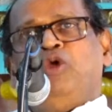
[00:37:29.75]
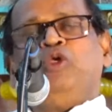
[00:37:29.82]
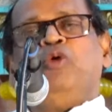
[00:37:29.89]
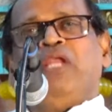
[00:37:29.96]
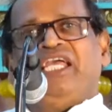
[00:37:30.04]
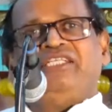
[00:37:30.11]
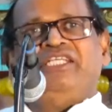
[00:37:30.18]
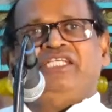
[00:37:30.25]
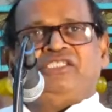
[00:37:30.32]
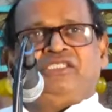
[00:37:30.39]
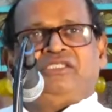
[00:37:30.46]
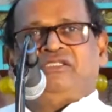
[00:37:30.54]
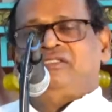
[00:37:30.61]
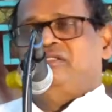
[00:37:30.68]
you like
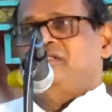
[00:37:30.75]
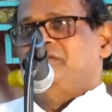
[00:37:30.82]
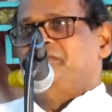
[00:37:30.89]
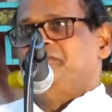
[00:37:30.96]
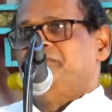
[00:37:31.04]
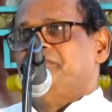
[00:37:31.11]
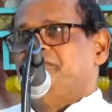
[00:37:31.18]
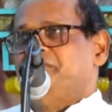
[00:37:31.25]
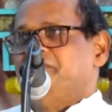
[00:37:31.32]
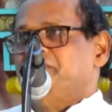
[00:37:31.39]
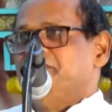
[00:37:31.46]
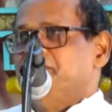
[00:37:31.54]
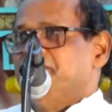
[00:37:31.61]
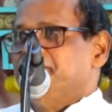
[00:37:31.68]
this?"
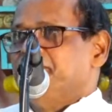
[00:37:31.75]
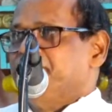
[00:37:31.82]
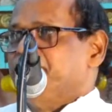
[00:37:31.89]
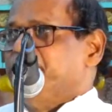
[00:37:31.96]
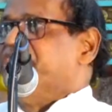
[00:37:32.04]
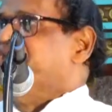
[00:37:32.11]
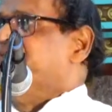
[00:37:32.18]
Then